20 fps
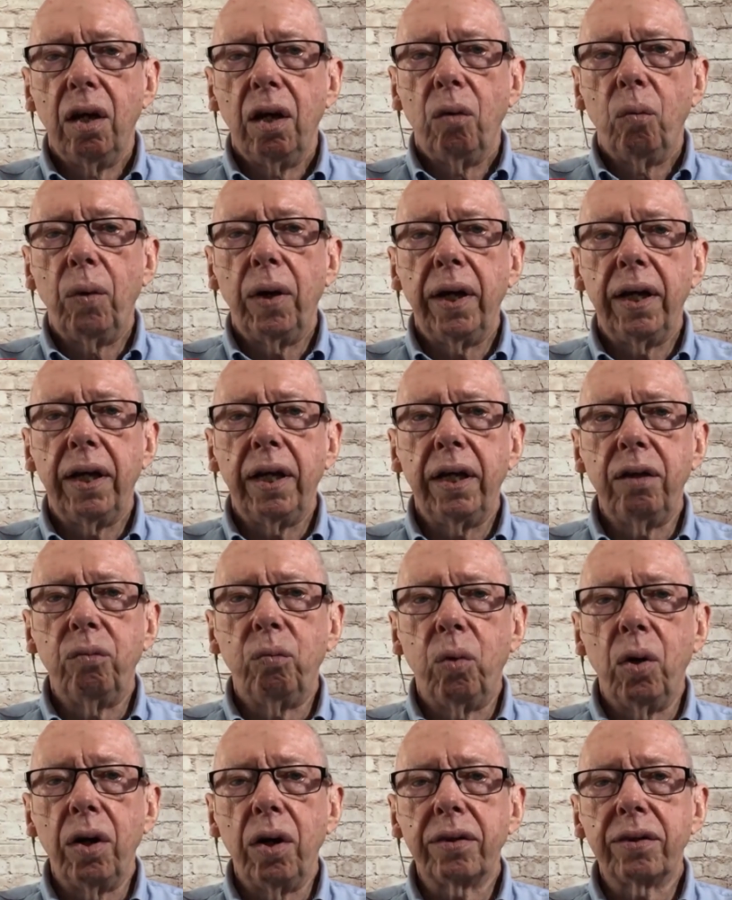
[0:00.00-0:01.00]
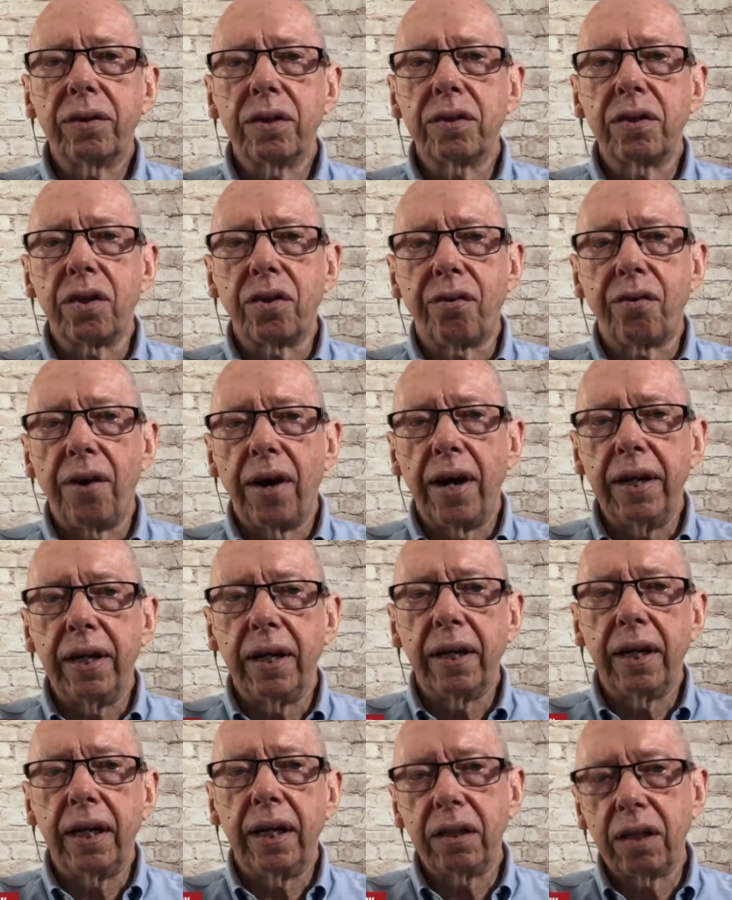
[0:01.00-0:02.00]
where he'd worked as a trainer
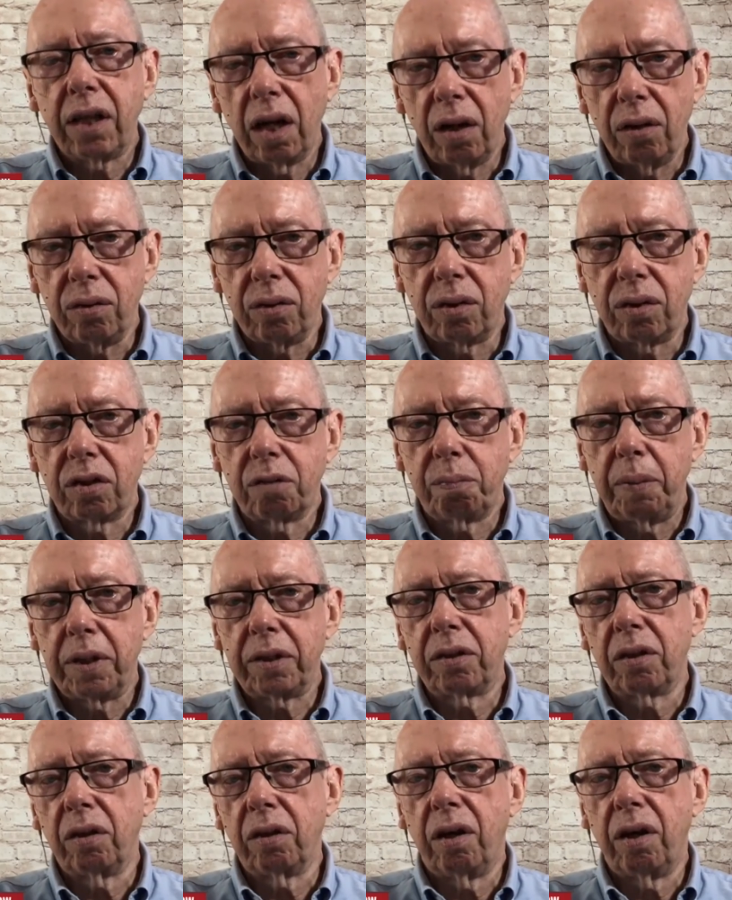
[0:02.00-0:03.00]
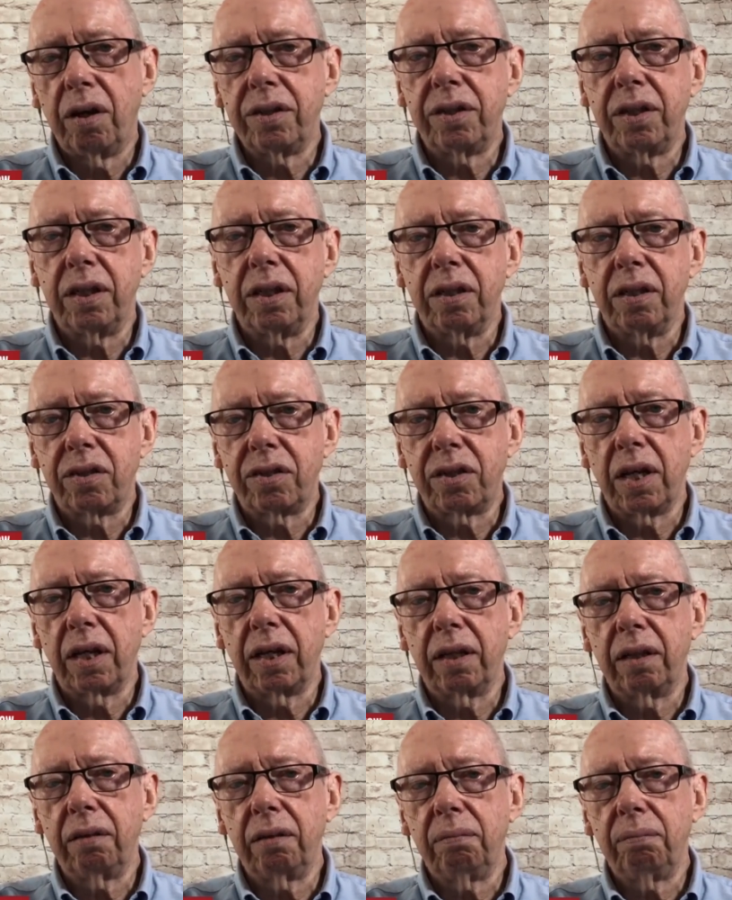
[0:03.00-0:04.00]
and coach, specialising in
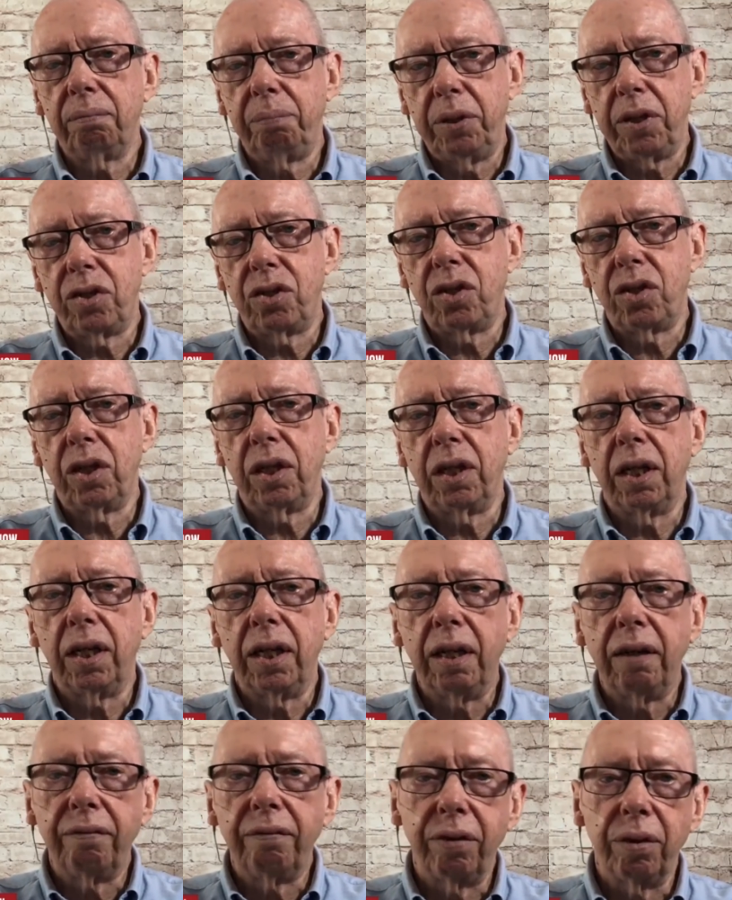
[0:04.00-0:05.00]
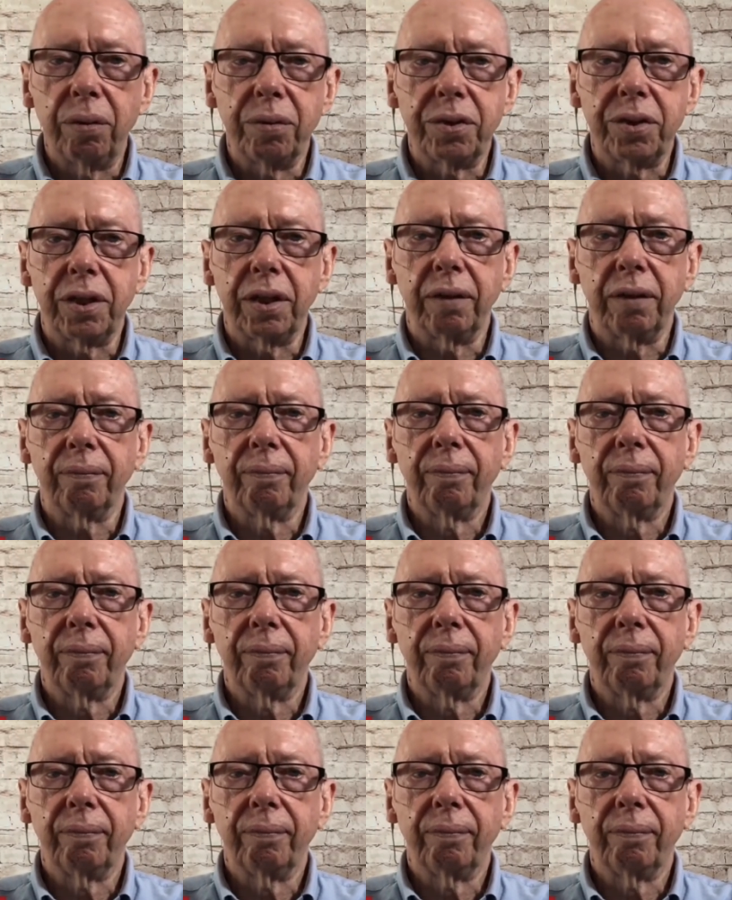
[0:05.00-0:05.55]
selling, pitching, and influencing.